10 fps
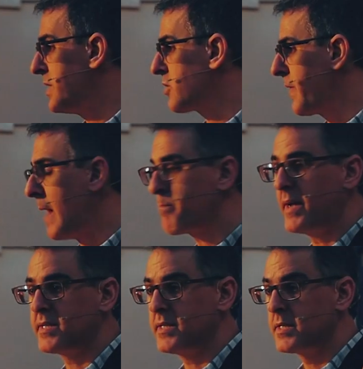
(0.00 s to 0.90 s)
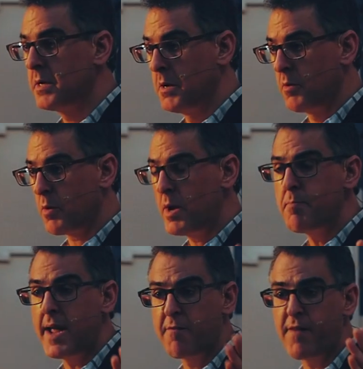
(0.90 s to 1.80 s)
It's on that basis that we
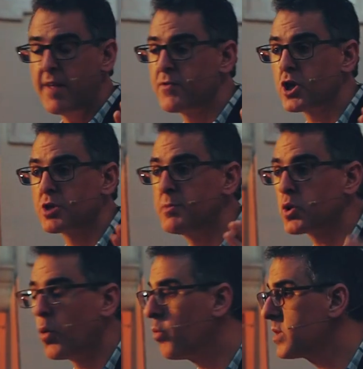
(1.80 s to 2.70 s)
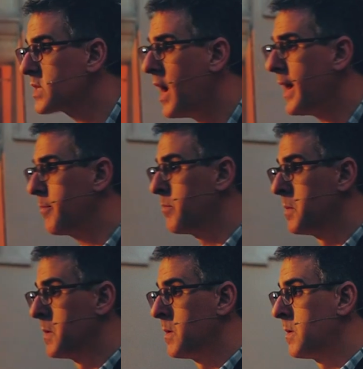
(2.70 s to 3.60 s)
make faith judgments all the time.
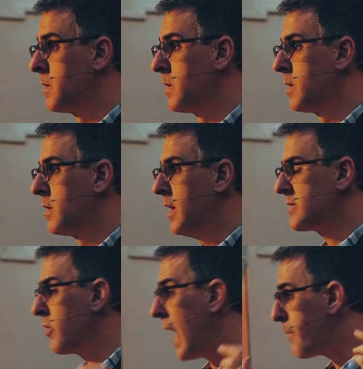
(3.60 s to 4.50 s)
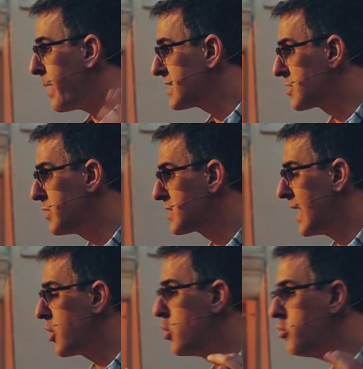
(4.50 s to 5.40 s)
It's on that basis we
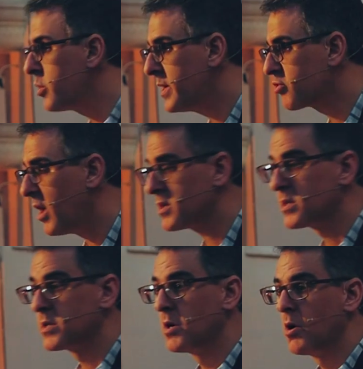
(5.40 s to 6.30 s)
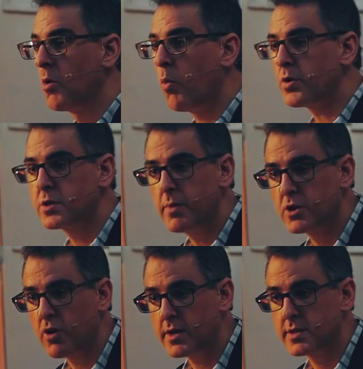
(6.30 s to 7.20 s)
decide who do we trust? What do we
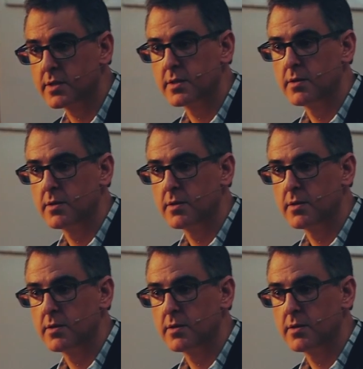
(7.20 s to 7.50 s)
trust?